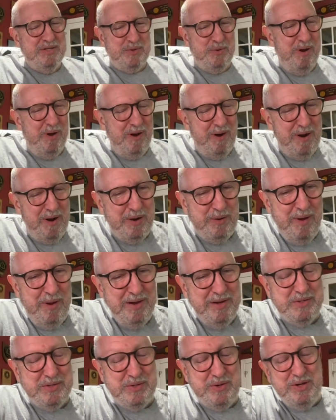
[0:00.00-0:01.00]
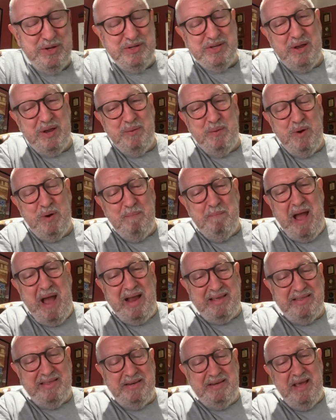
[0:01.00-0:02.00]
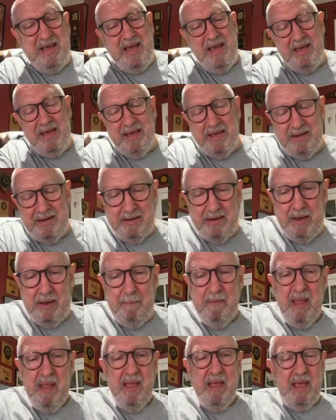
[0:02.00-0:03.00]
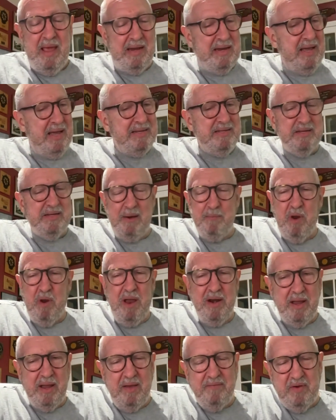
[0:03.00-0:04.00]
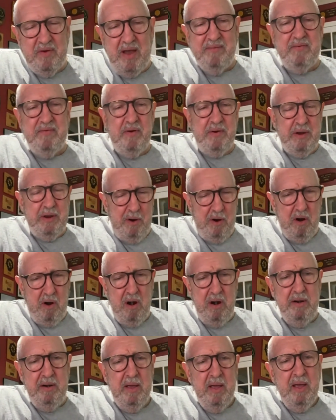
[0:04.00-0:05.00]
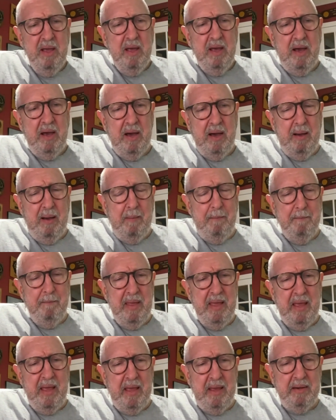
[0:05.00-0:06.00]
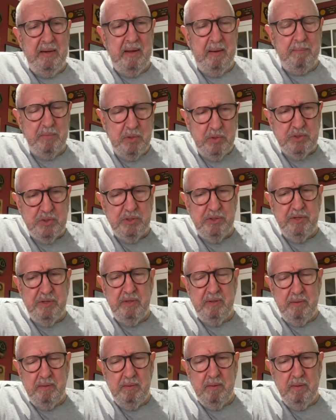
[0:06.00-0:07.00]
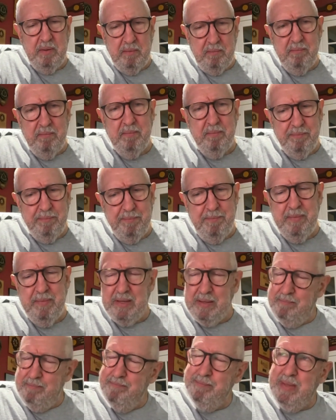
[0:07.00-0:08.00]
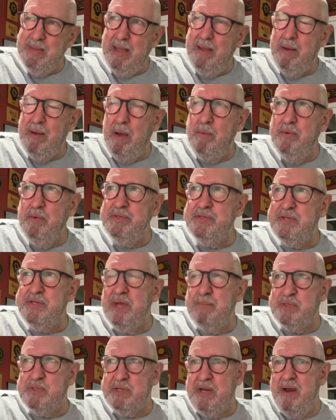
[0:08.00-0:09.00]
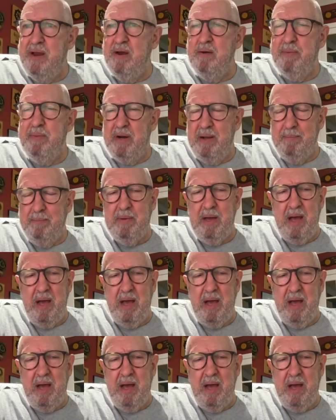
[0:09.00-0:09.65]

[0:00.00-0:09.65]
aren't quite as good as they were back in the day. And nighttime riding I find very hard. And I'm usually, I wouldn't say I'm scared, but